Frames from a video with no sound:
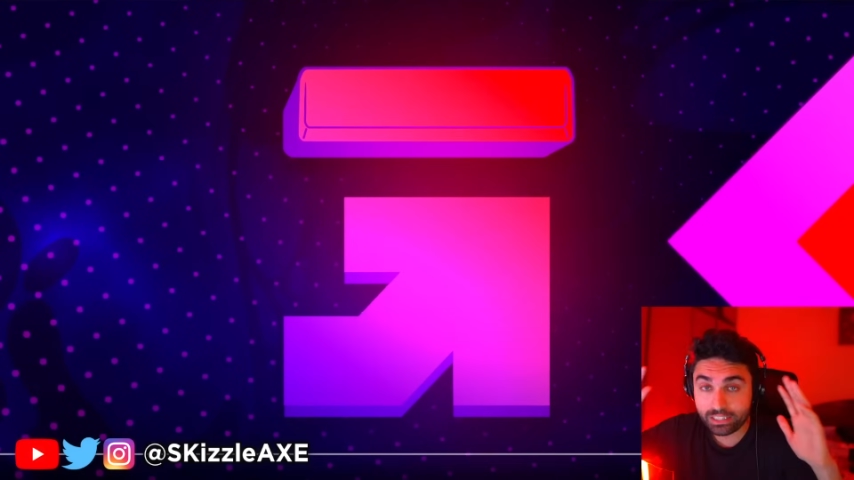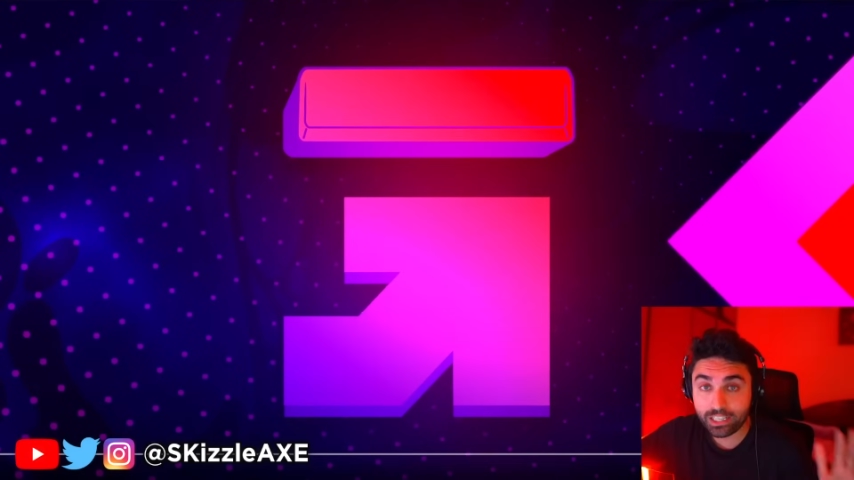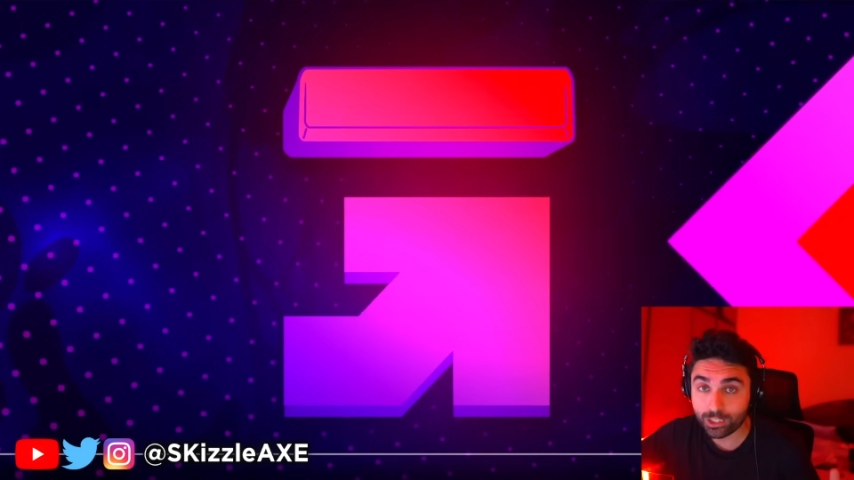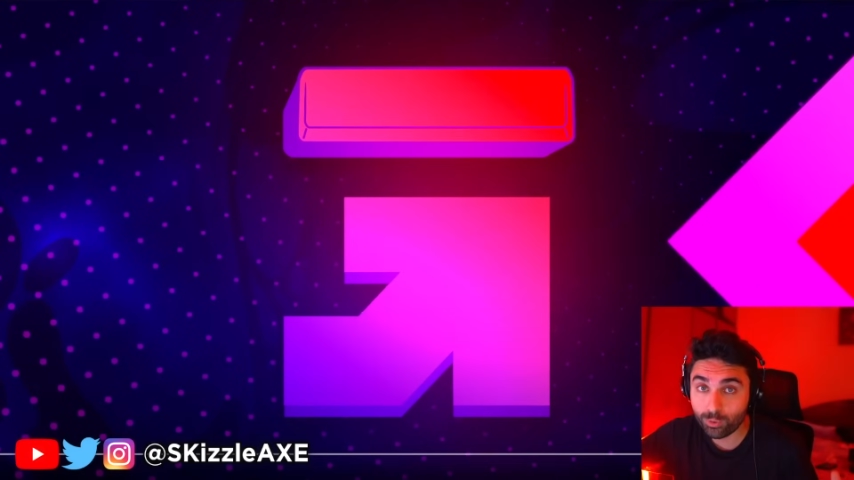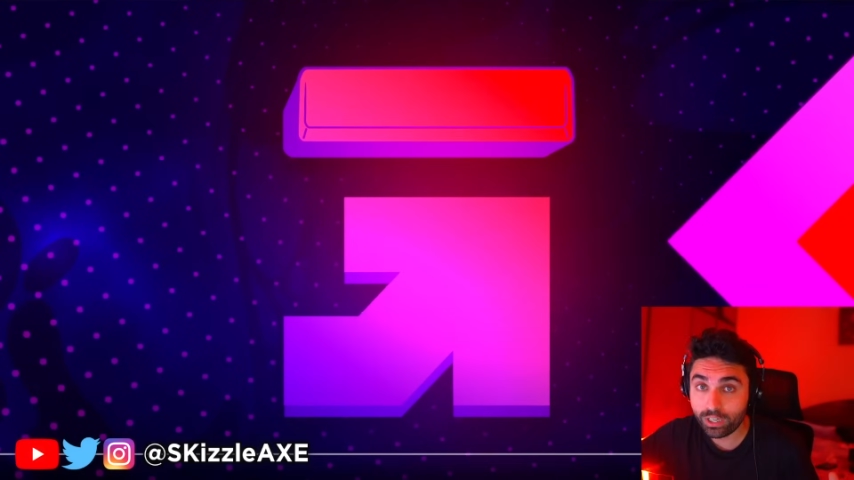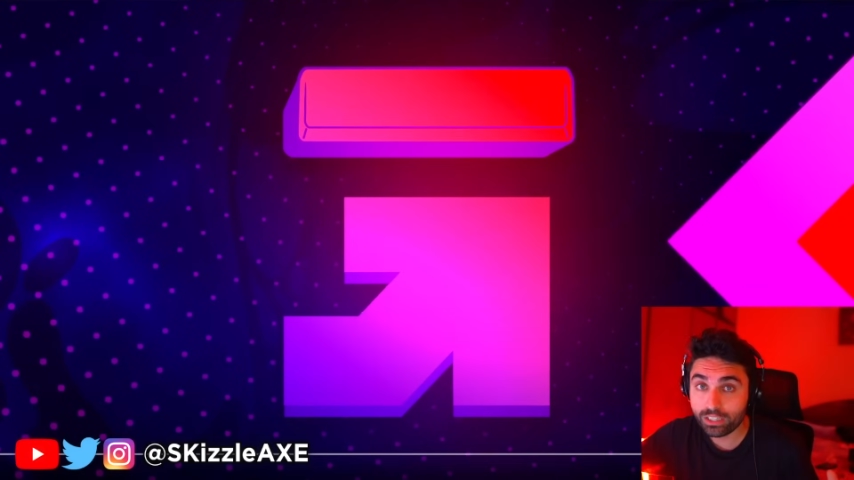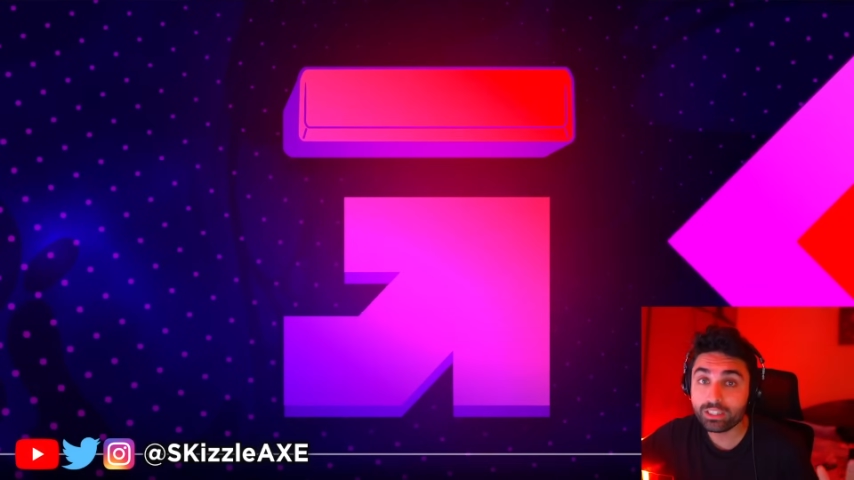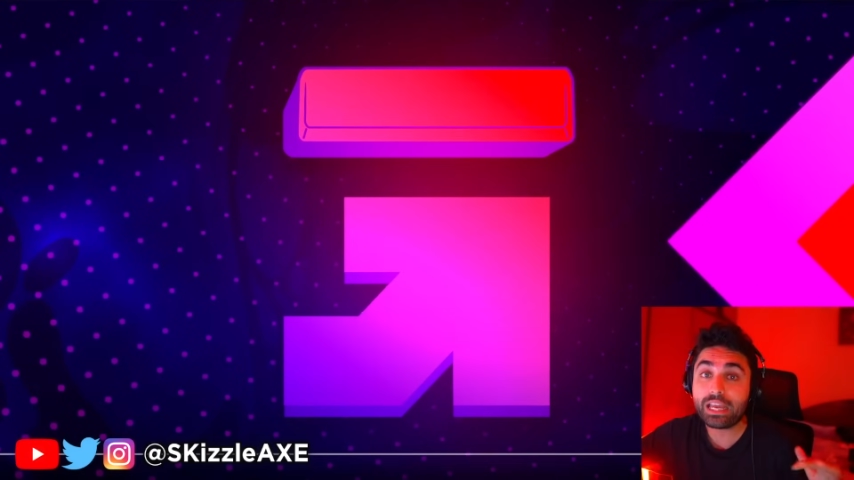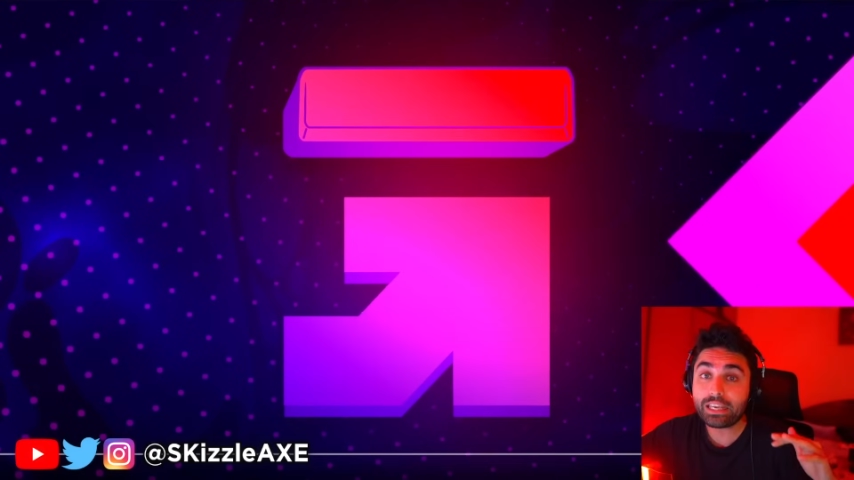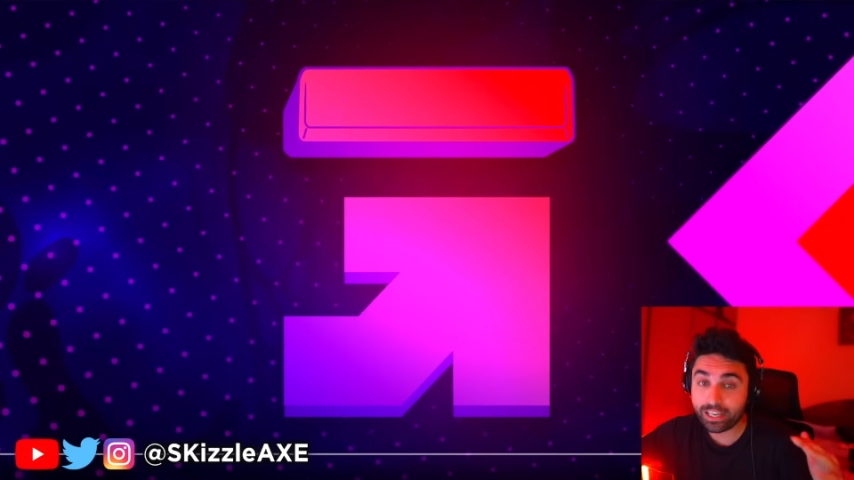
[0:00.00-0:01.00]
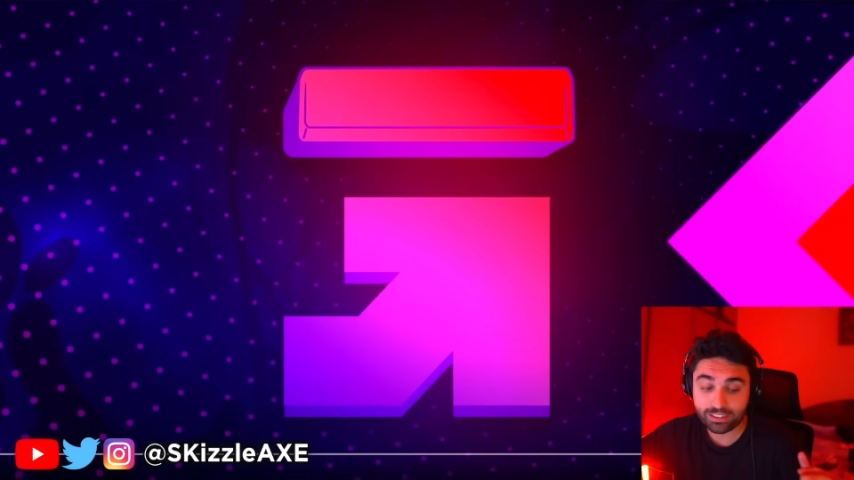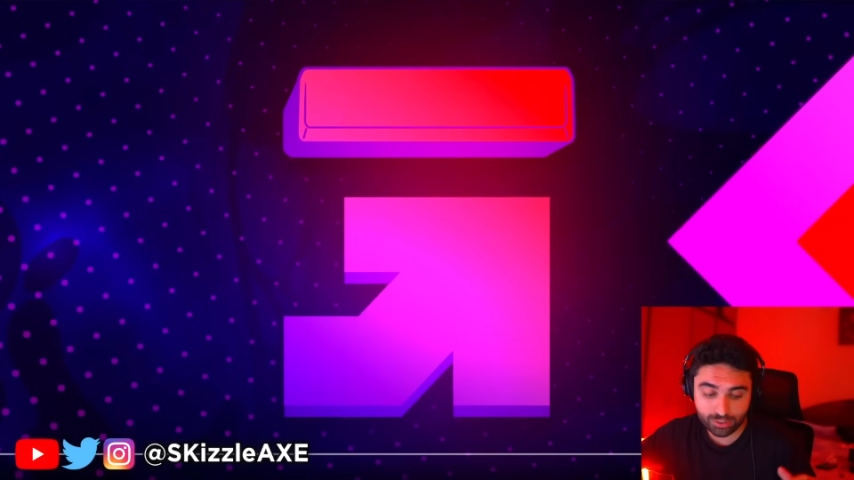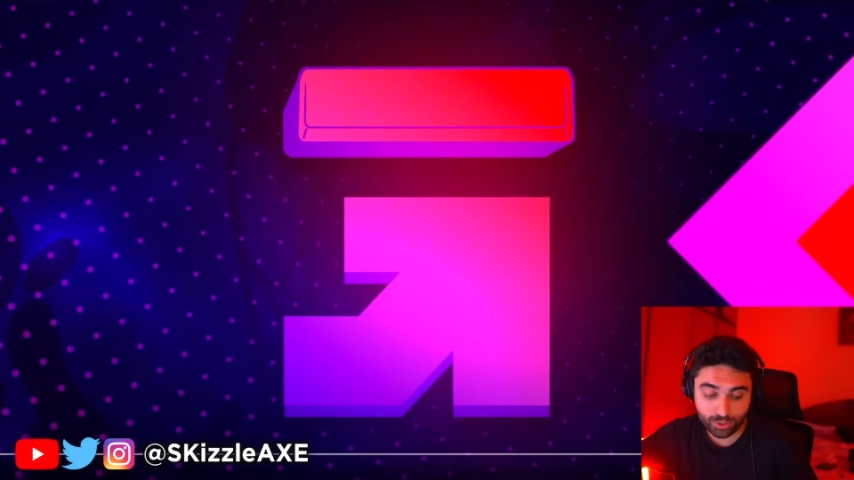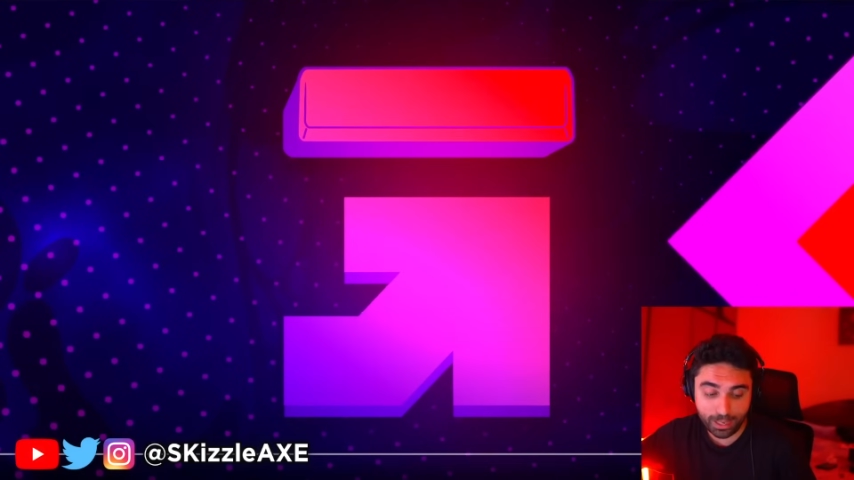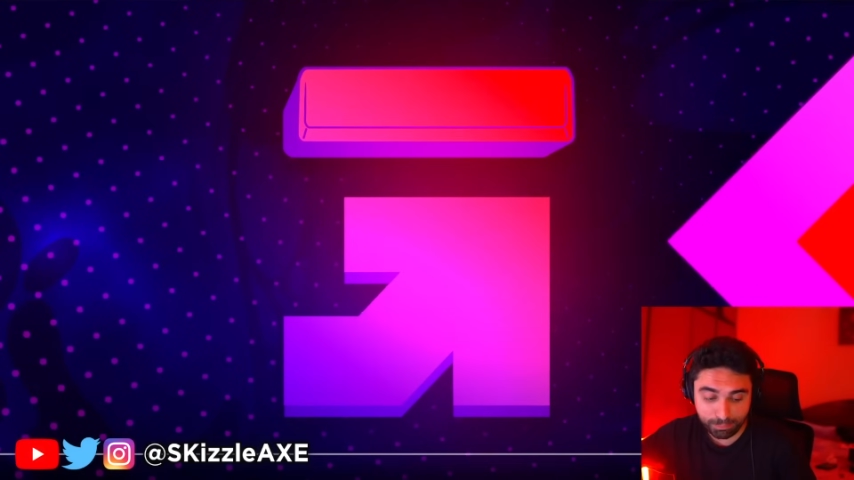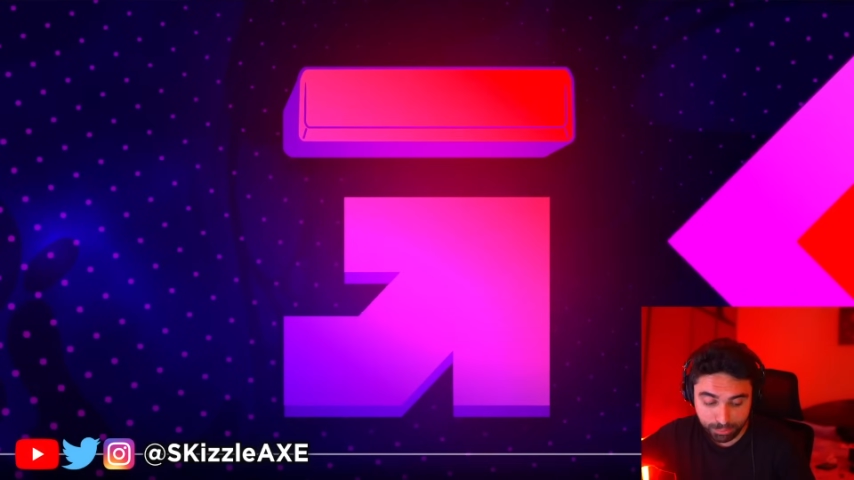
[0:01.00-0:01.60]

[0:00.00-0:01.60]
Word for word: I agree that it's gonna